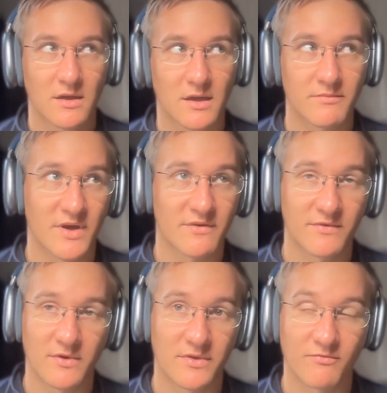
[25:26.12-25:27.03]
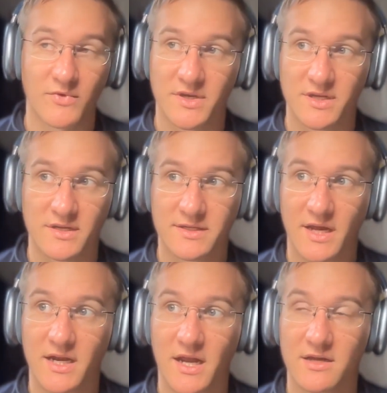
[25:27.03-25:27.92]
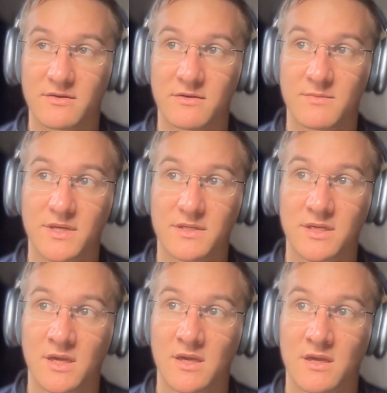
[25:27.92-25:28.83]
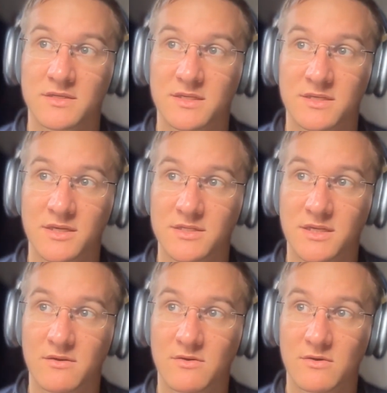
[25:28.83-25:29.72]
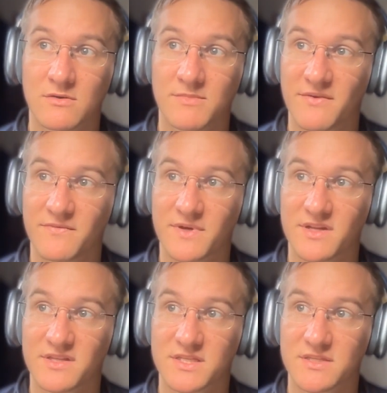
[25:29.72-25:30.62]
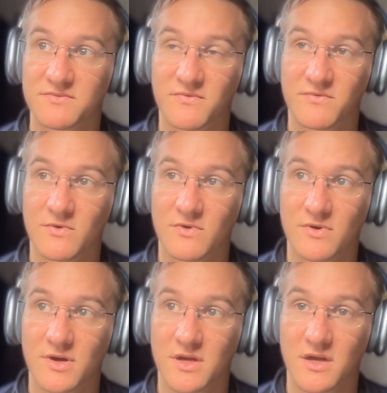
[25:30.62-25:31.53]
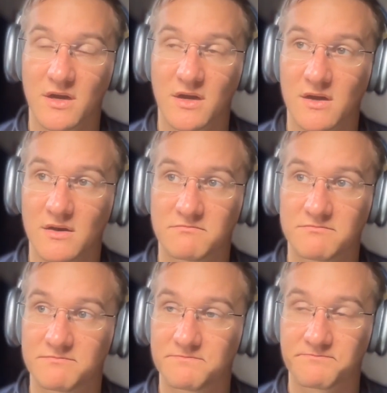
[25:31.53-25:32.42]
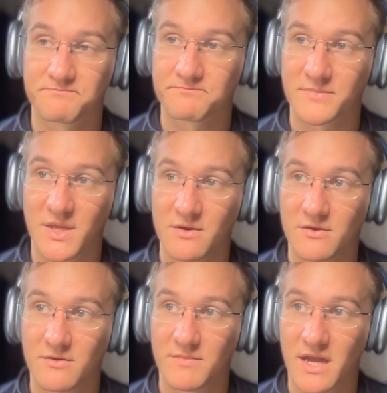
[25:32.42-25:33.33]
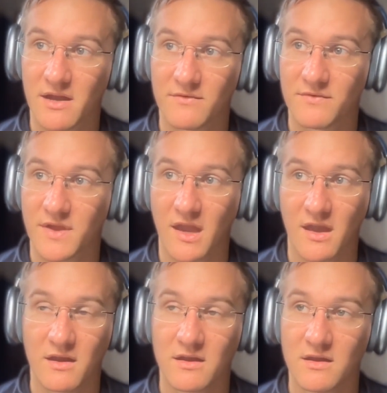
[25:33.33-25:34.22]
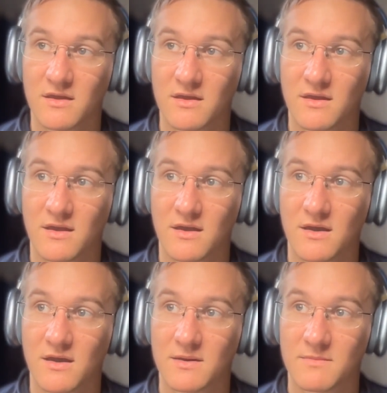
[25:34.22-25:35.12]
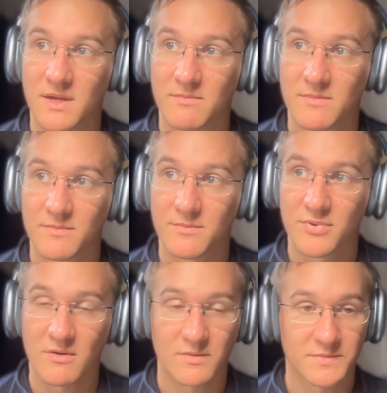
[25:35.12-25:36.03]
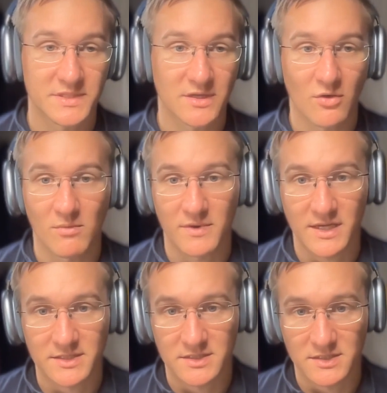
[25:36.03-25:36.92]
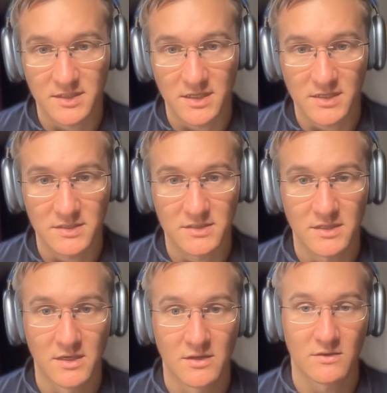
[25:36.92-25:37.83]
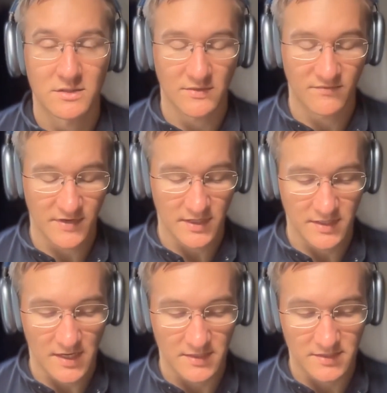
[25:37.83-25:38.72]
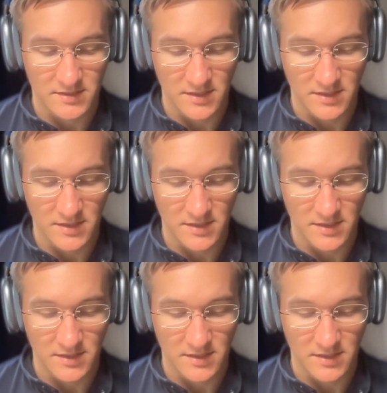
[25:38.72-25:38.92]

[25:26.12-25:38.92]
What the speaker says: I forgot what the exact acronym is, statistical methods for healthcare and problems in complex disease or something like that.